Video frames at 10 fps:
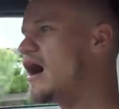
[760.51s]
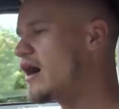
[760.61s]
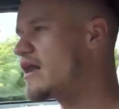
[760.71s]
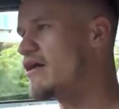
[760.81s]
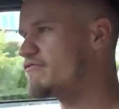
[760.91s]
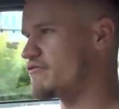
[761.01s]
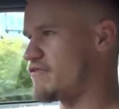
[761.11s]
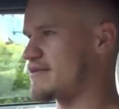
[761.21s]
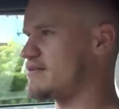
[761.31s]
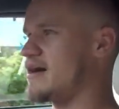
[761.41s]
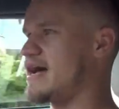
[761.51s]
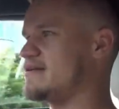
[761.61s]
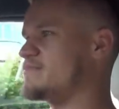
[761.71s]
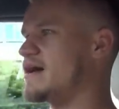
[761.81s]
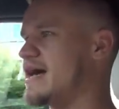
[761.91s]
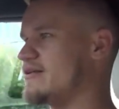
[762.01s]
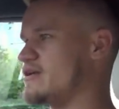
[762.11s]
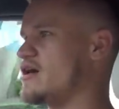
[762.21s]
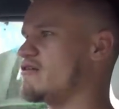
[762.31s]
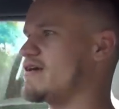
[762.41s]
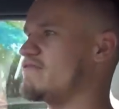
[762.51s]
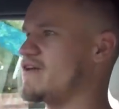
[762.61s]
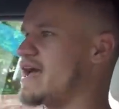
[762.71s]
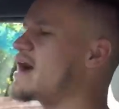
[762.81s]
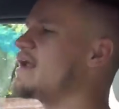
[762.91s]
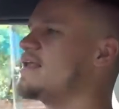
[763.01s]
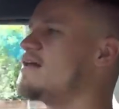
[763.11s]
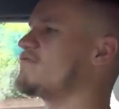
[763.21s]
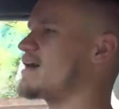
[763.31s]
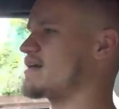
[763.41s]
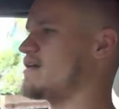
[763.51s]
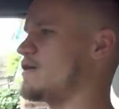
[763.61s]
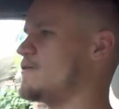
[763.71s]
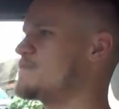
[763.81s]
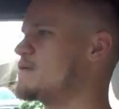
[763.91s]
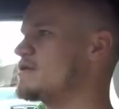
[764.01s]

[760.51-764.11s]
I love the fact that I had my Audi R8 V8. I love that car.